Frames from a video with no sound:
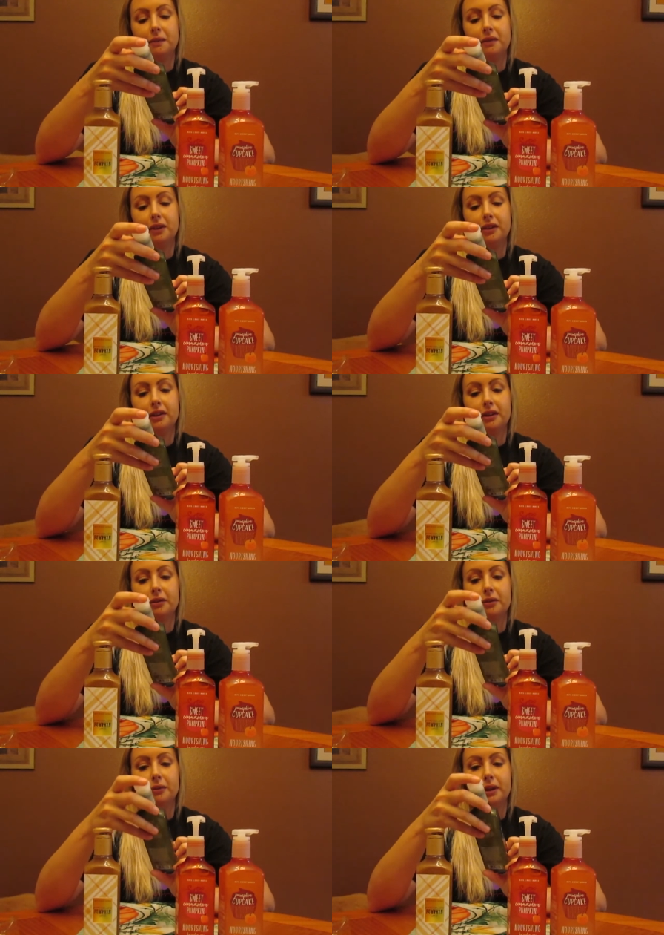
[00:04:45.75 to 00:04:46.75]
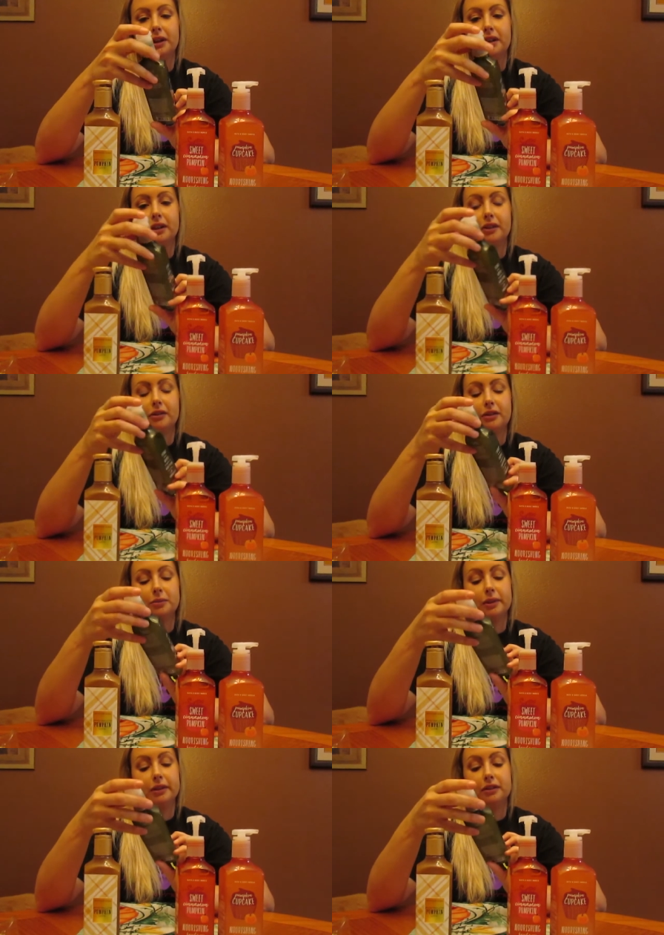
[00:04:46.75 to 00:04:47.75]
figure why not? I like all the
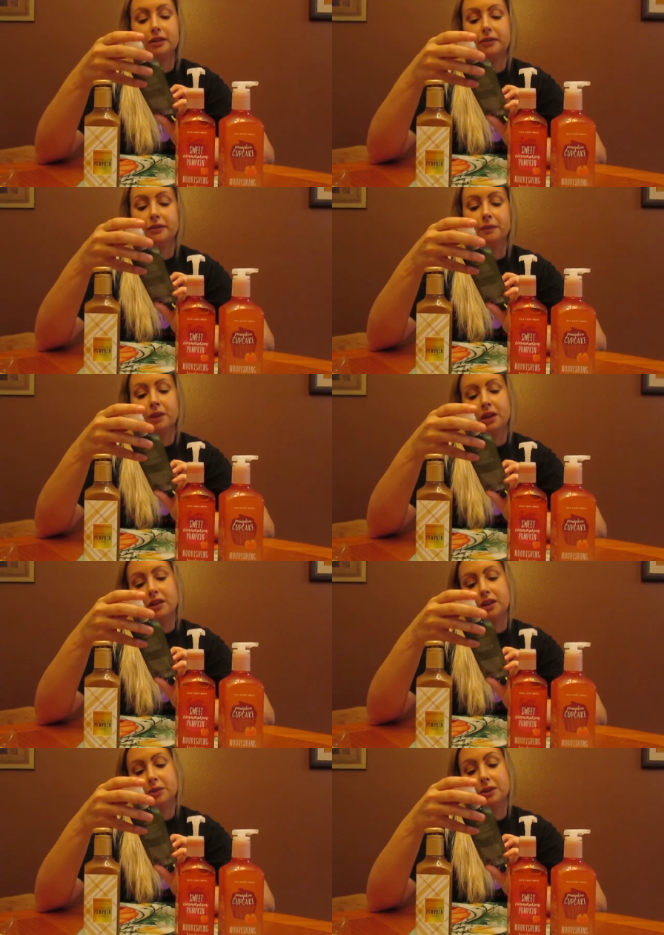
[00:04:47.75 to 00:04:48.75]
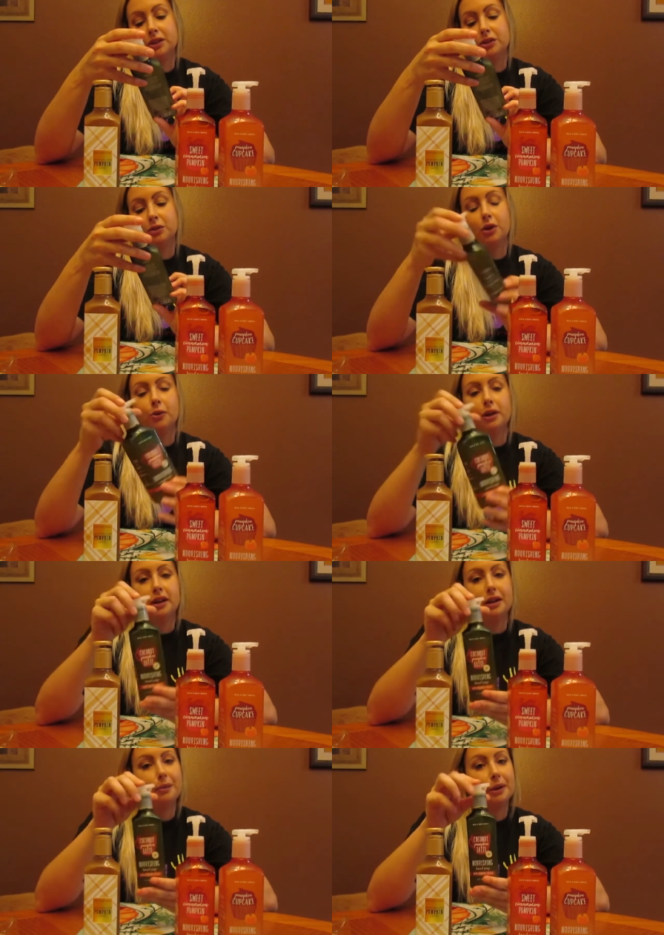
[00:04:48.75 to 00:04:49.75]
smelly stuff. This one is
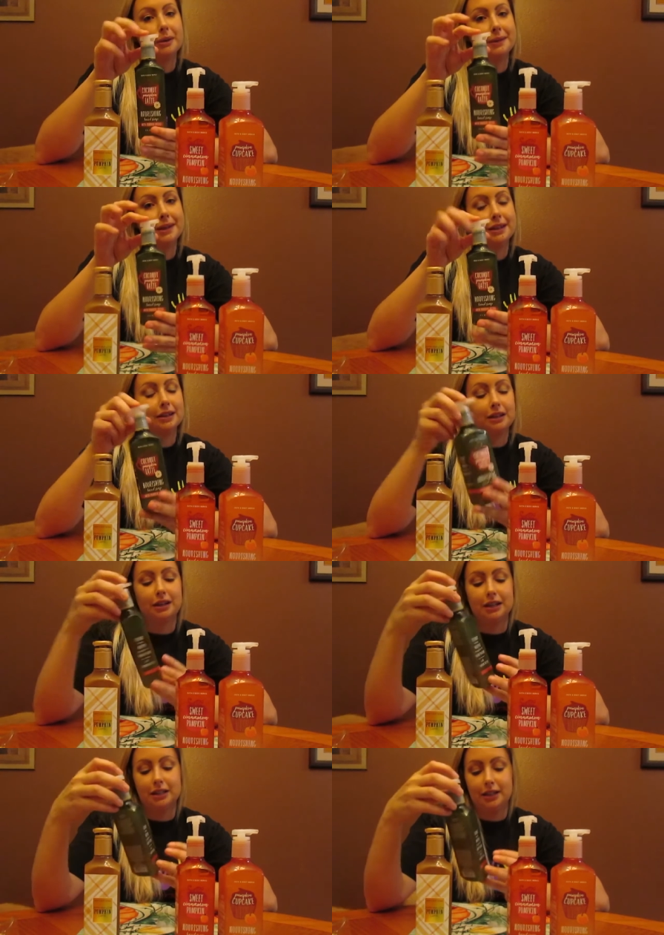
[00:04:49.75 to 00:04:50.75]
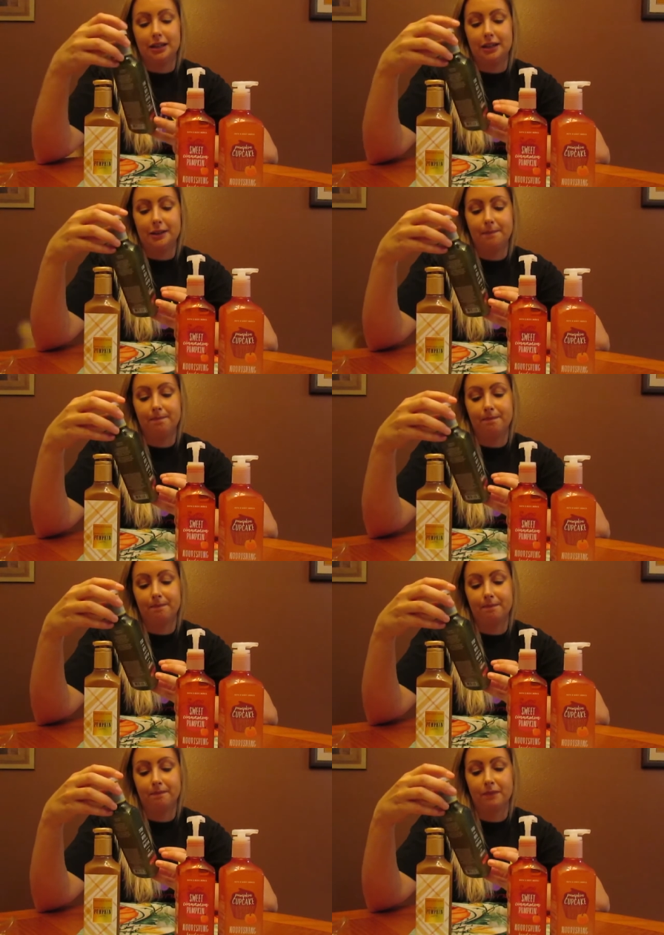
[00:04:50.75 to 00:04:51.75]
Coconut Pumpkin Latte
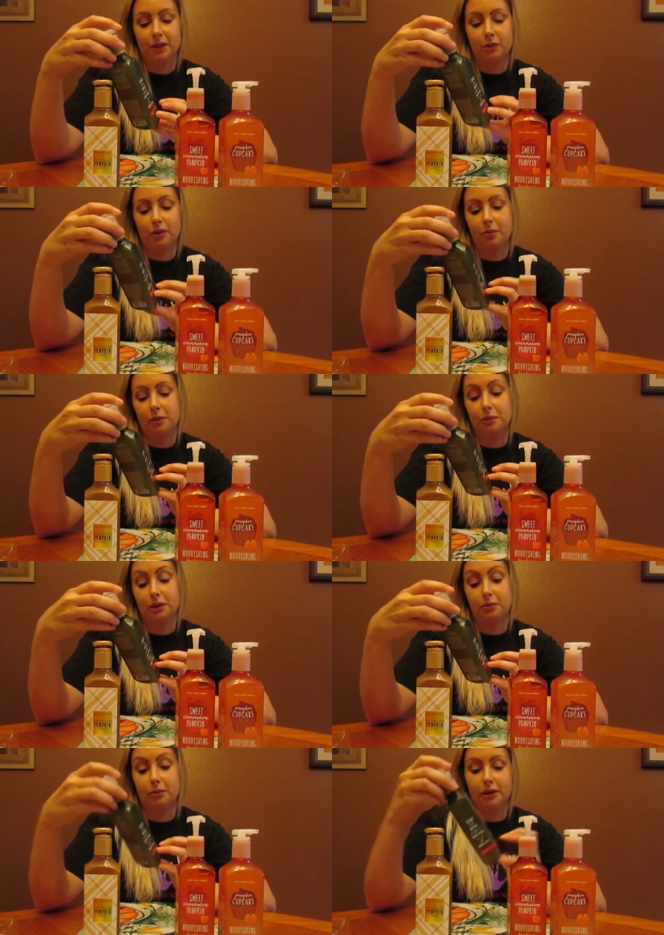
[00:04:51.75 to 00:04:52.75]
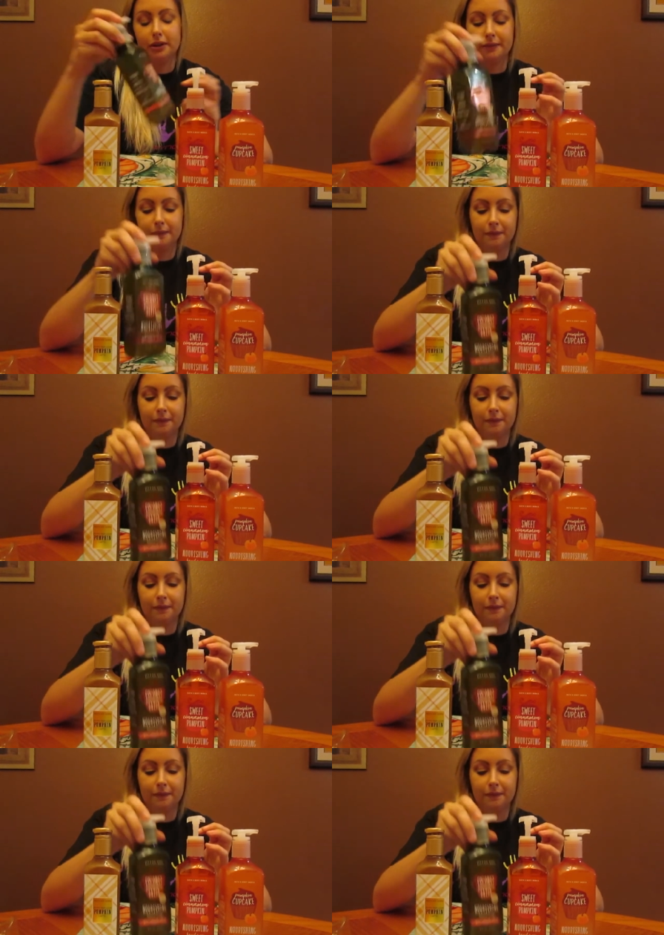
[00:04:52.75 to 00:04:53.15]
with pumpkin butter.